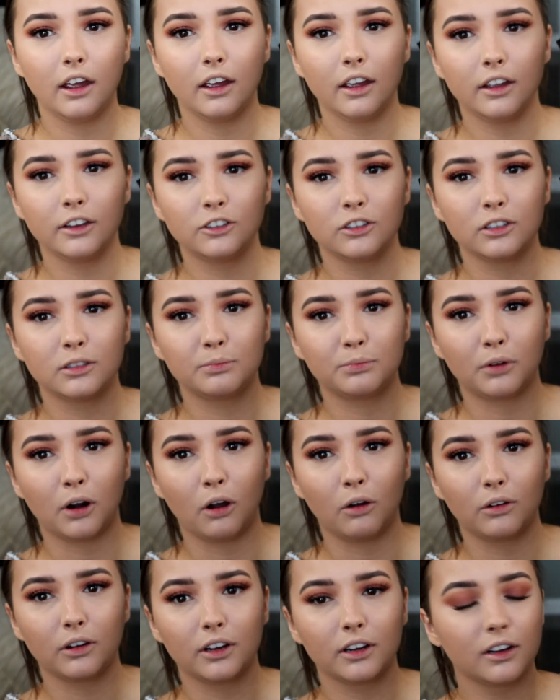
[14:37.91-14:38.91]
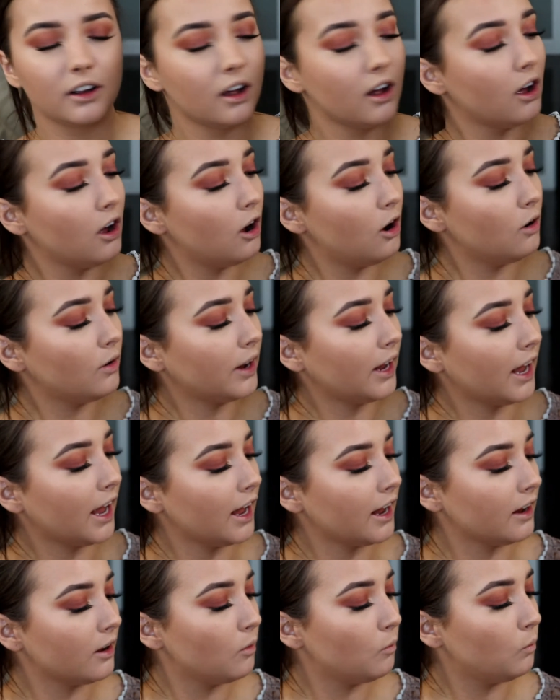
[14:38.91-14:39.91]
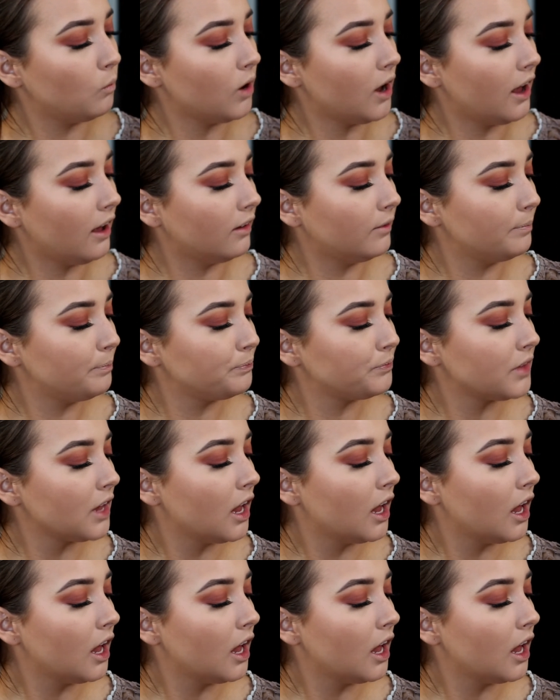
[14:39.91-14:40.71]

It just broke. Okay, well,